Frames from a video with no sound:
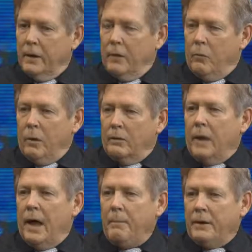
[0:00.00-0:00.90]
Well,
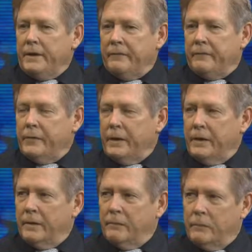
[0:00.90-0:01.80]
I believe
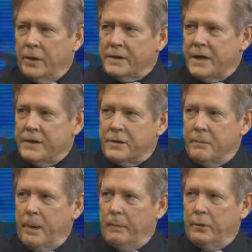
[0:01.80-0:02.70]
what it says in the
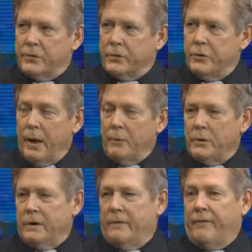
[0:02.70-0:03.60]
Bible is true. I
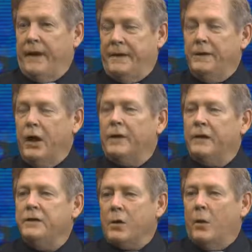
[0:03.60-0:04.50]
would, if I did not
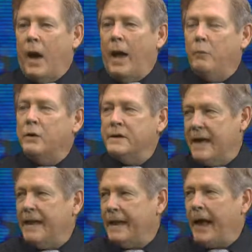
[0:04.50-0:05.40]
think so, I would
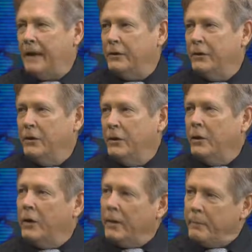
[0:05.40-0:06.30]
say that,
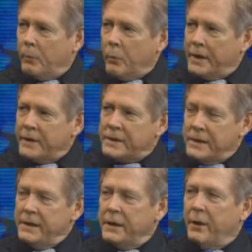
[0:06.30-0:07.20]
right? But what is
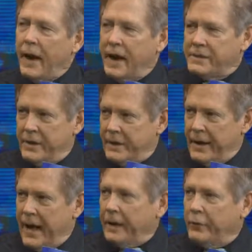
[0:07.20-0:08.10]
in here as an
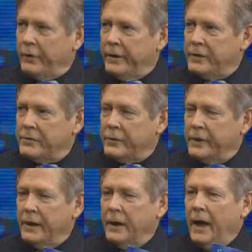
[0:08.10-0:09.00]
accurate history
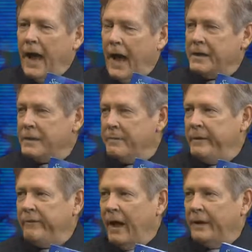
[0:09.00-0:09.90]
has to be
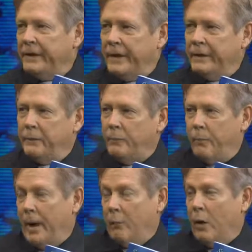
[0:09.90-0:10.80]
validated
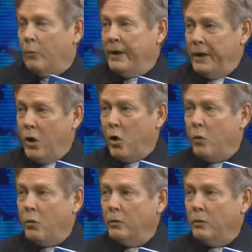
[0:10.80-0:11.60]
by what we know